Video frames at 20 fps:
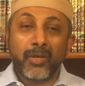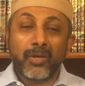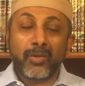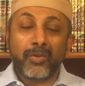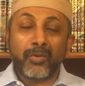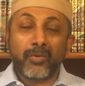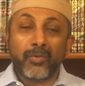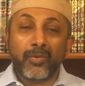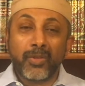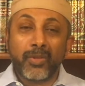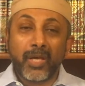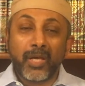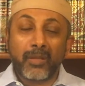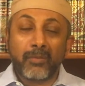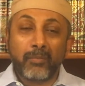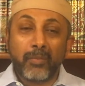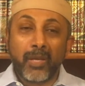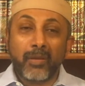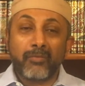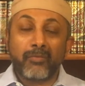through that
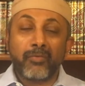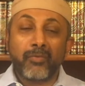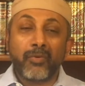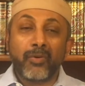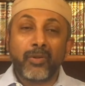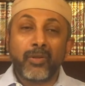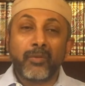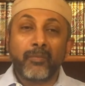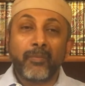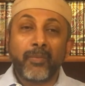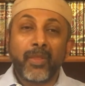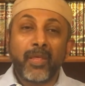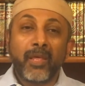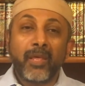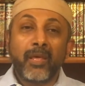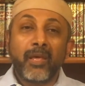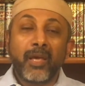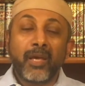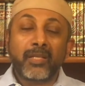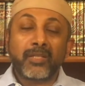painful
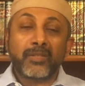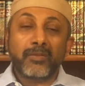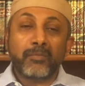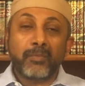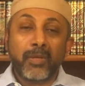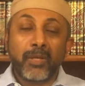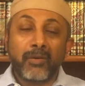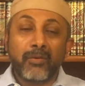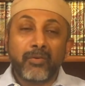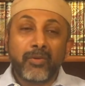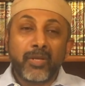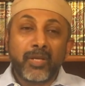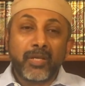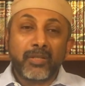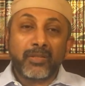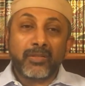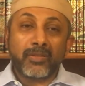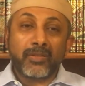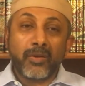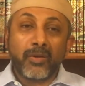
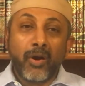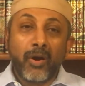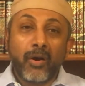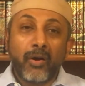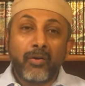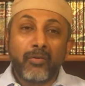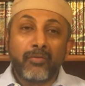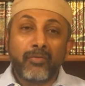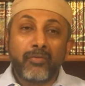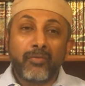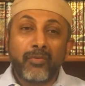experience of